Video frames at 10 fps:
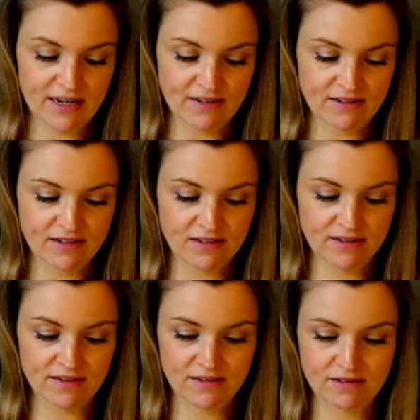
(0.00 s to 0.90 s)
end,
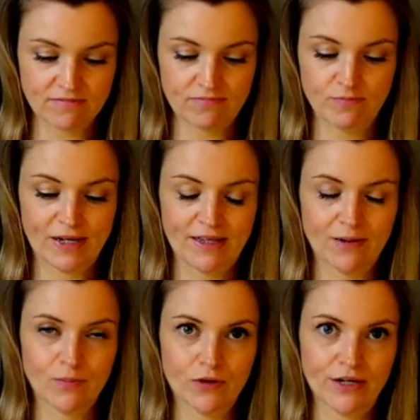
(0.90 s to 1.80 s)
because by
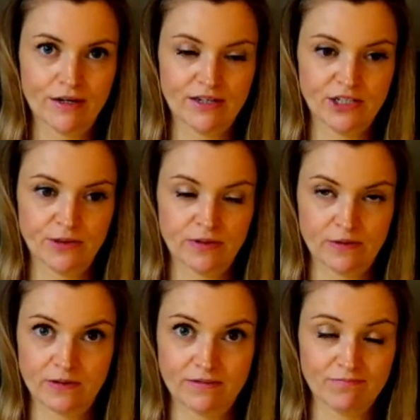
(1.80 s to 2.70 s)
that point I knew I
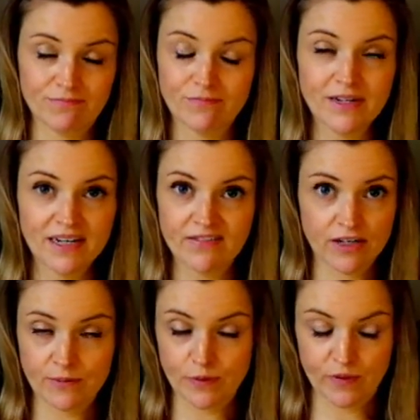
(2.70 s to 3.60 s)
was never
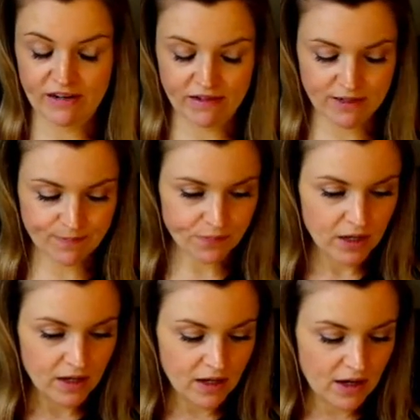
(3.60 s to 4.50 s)
gonna be wearing it.
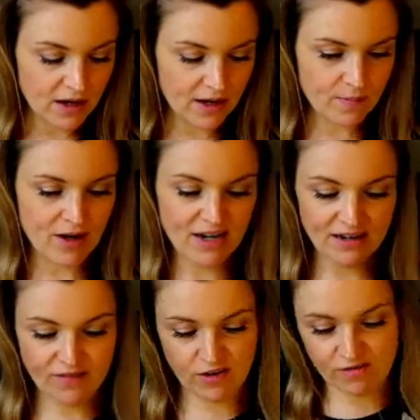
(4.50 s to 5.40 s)
And
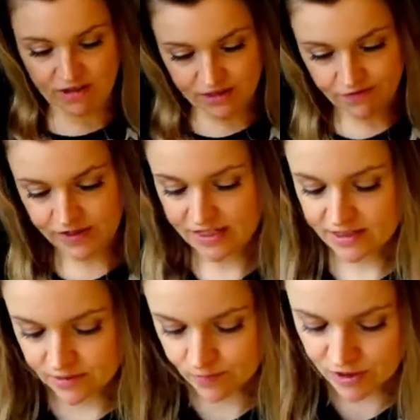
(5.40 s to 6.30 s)
I've not really
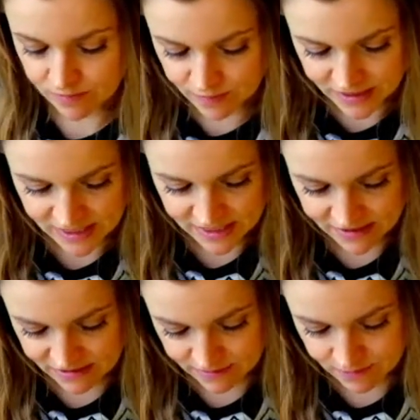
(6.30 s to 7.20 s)
finished the bottom bit
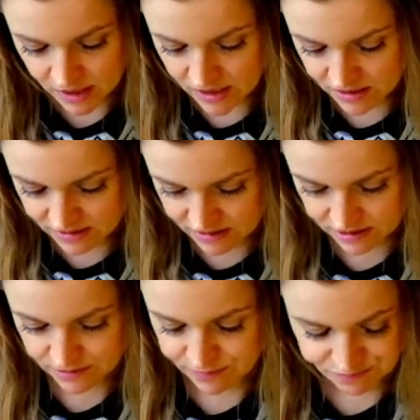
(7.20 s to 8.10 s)
either, so,